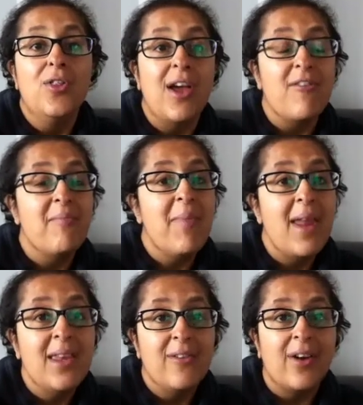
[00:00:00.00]
there are
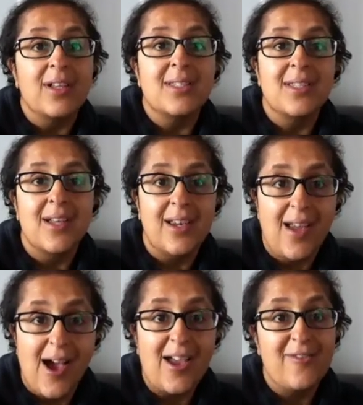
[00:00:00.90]
many of us
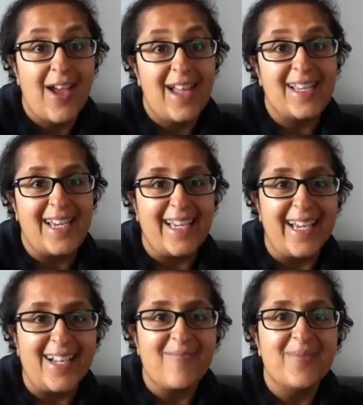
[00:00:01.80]
alive and
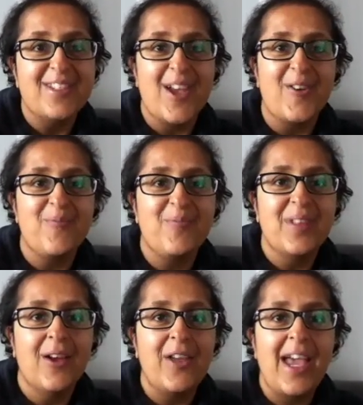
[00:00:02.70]
kicking. So,
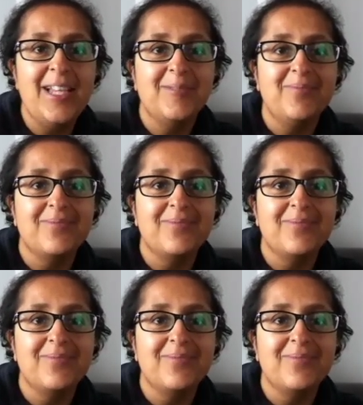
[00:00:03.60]
okay.